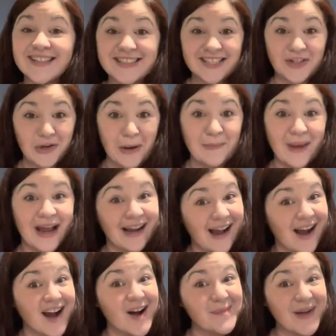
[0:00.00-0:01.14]
You come back
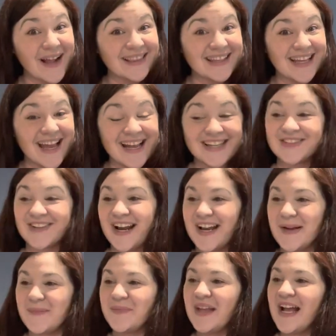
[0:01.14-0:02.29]
up at the end,
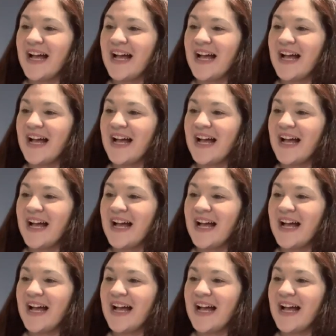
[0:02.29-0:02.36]
right?